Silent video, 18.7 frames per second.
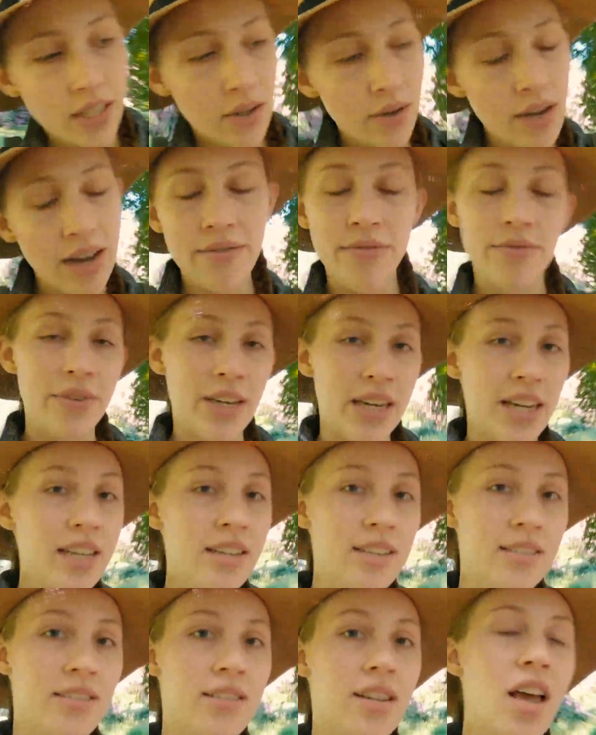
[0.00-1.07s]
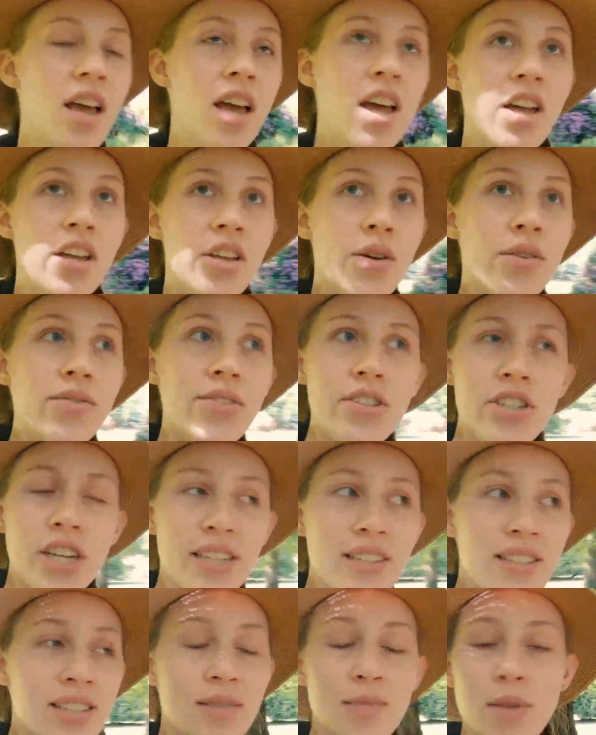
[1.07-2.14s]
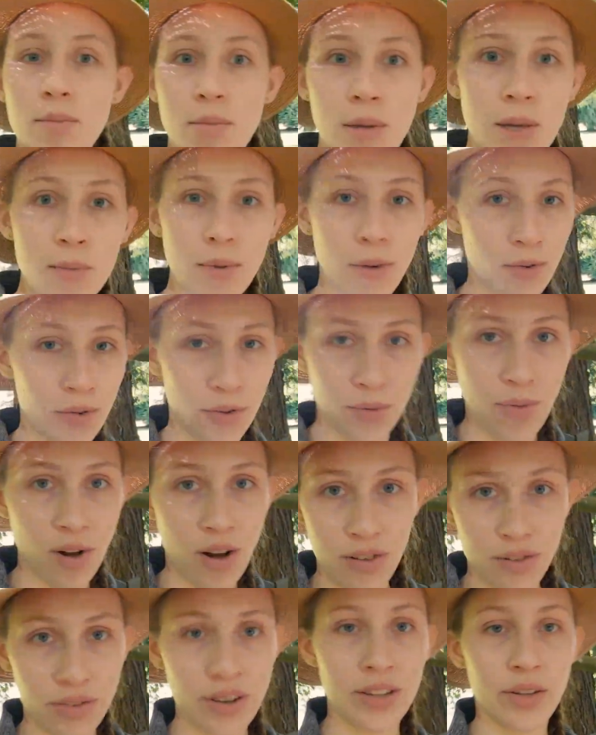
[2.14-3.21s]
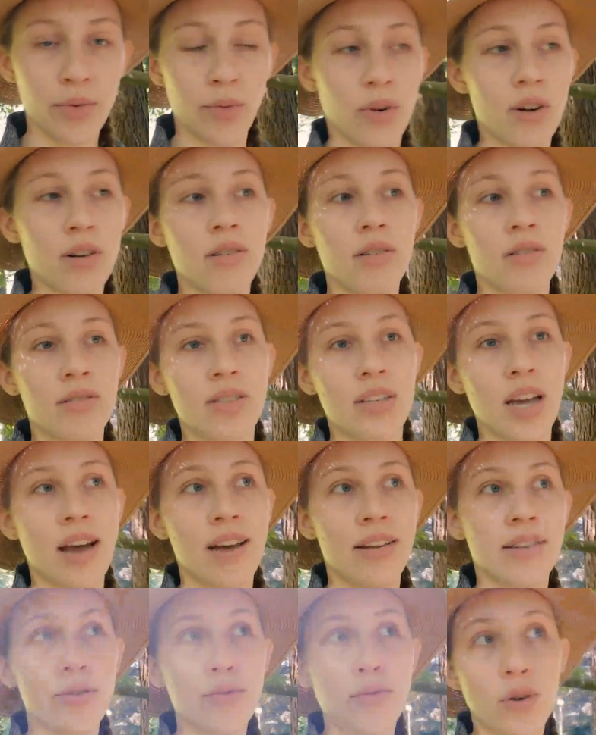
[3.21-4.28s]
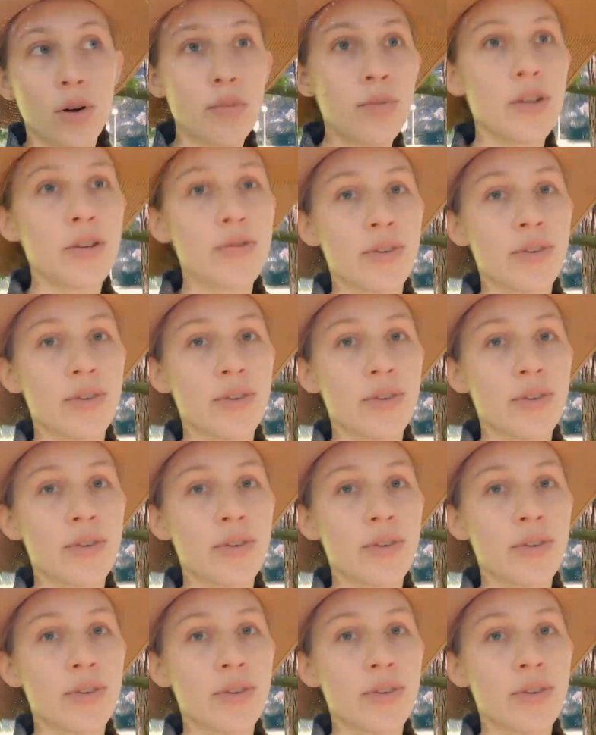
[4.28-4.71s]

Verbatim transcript: like you haven't fit in, is you have the chance to meet people from all around the world and form new